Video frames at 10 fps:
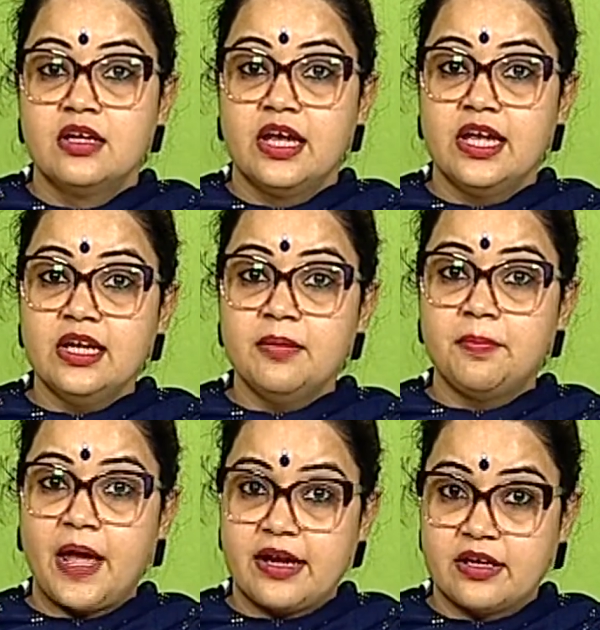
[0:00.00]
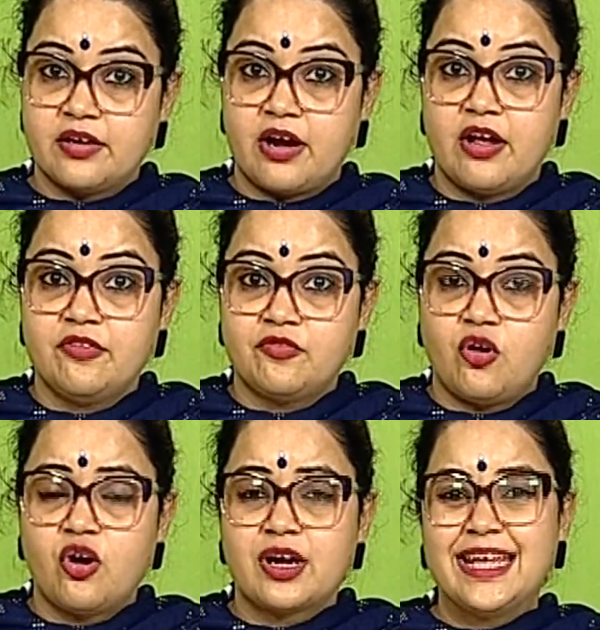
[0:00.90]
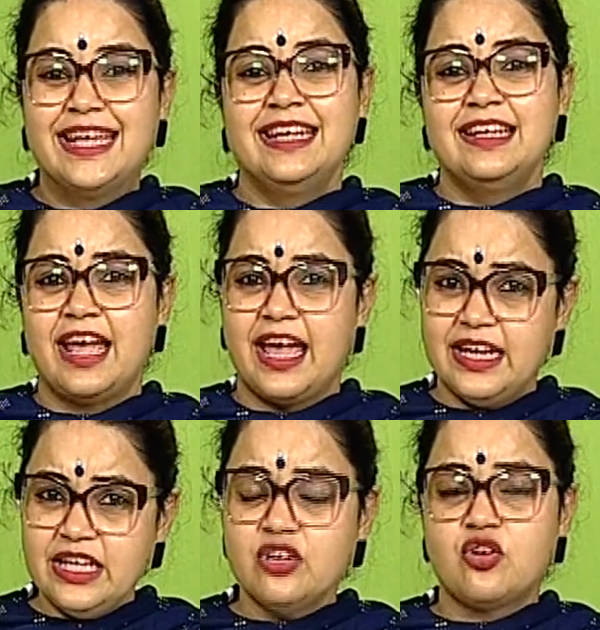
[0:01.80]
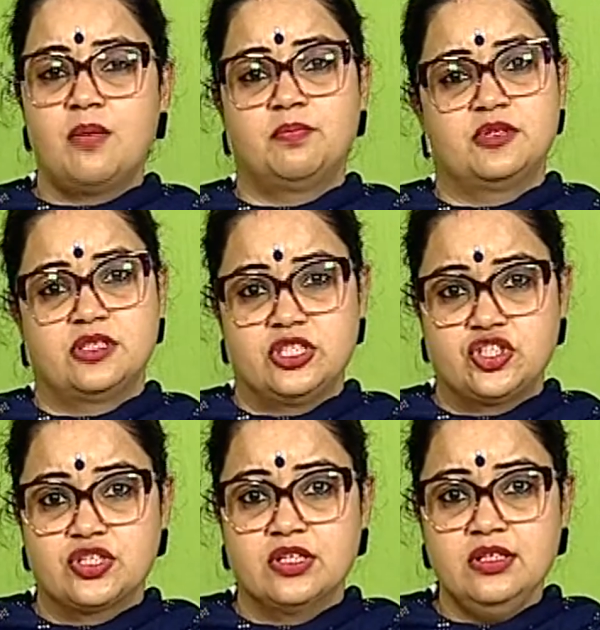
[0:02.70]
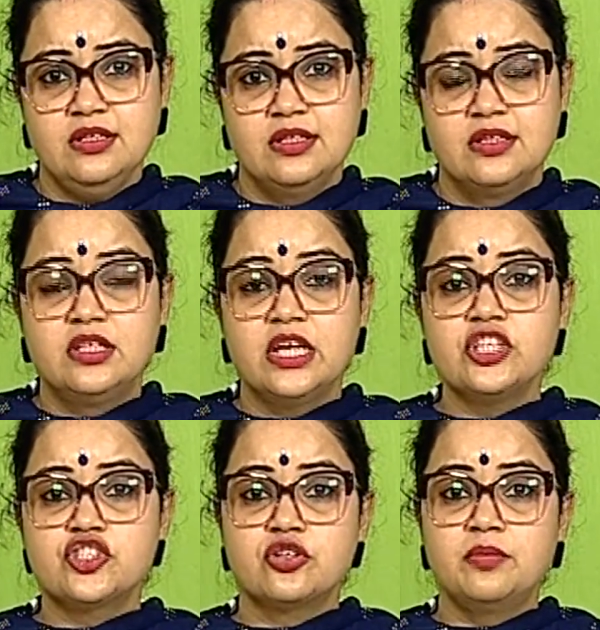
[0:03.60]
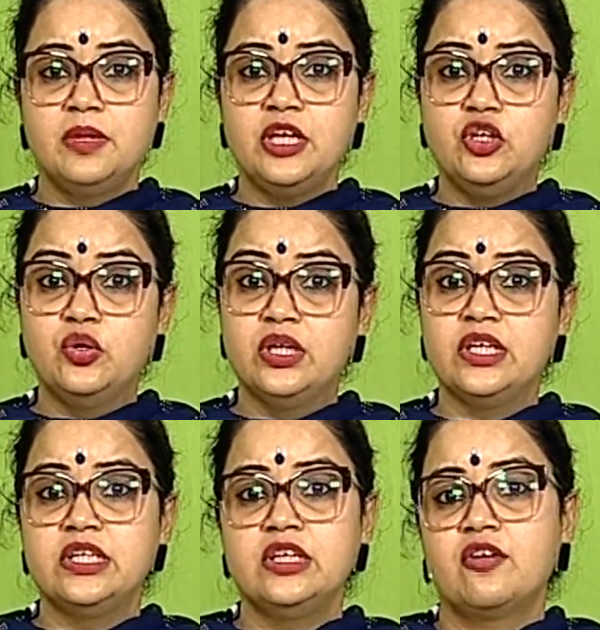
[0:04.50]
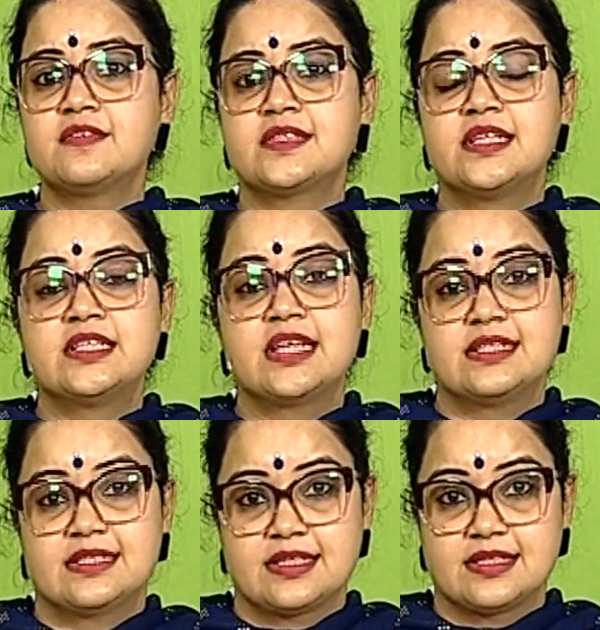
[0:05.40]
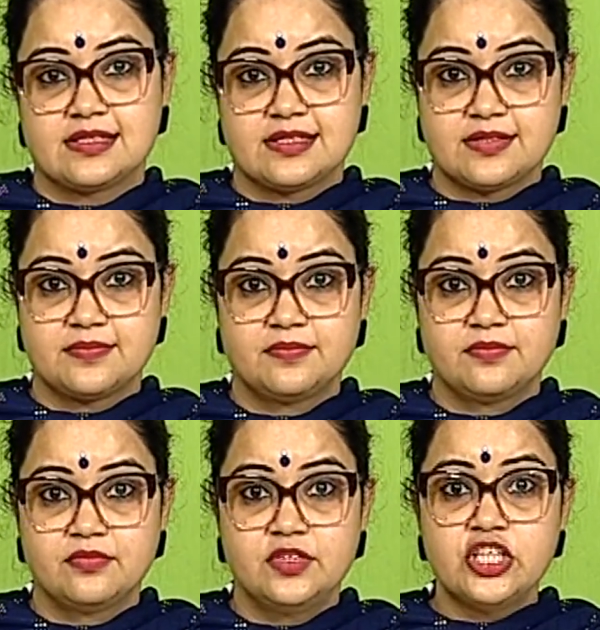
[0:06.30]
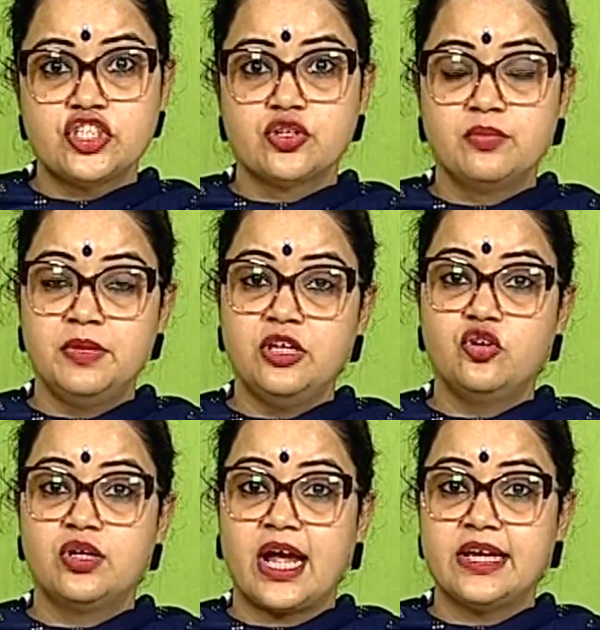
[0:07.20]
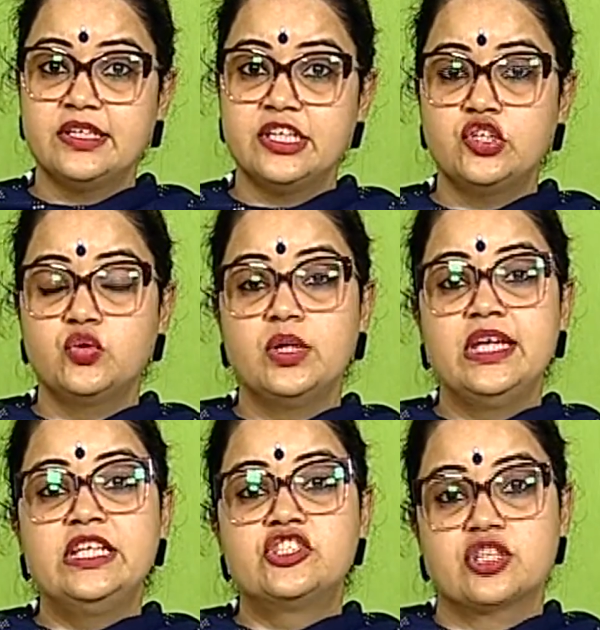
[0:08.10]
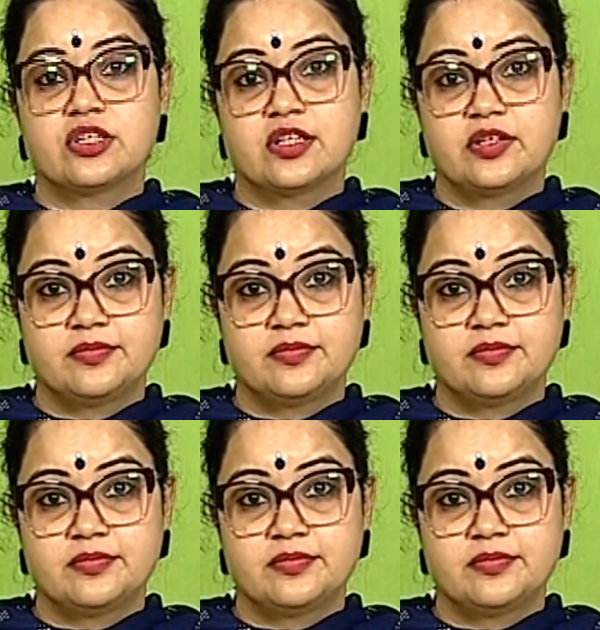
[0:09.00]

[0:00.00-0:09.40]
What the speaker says: In a paragraph or in any composition, there should be unity of sentences. They should be united to each other.